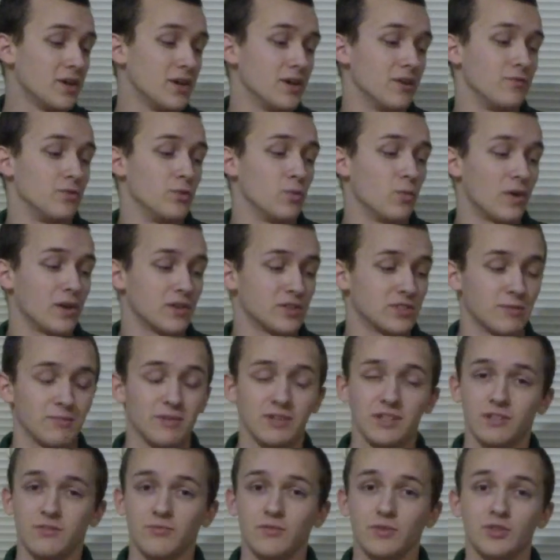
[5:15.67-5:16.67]
If you want
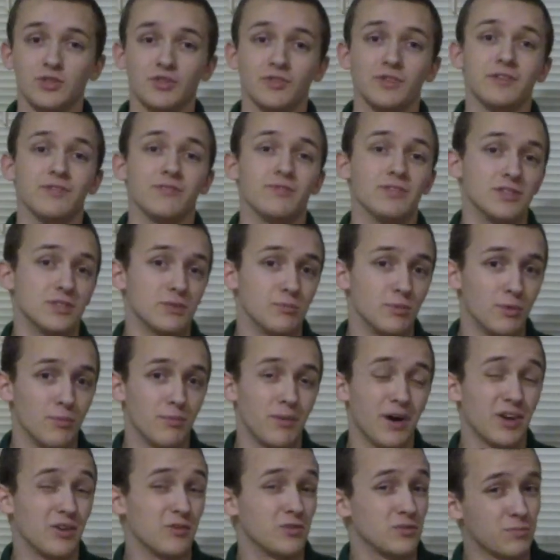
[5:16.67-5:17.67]
something that's virtually invisible,
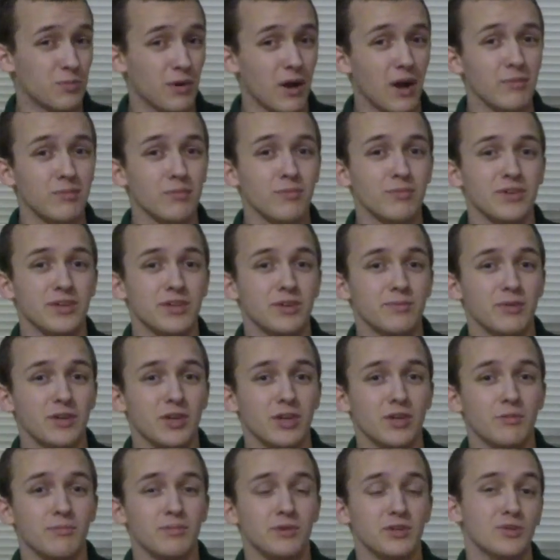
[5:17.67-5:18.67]
mono is probably
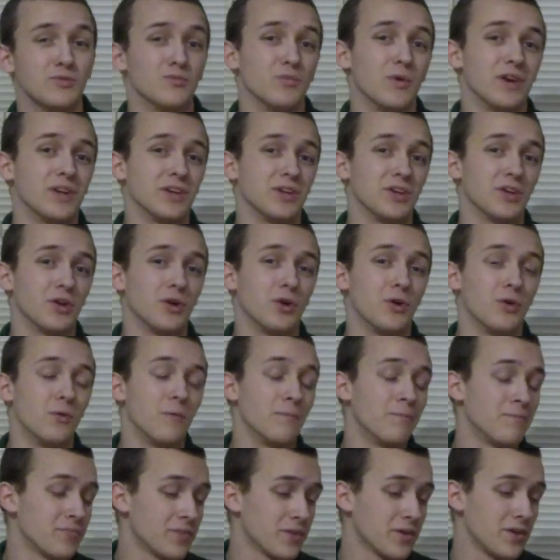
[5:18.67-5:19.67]
going to be your way to go.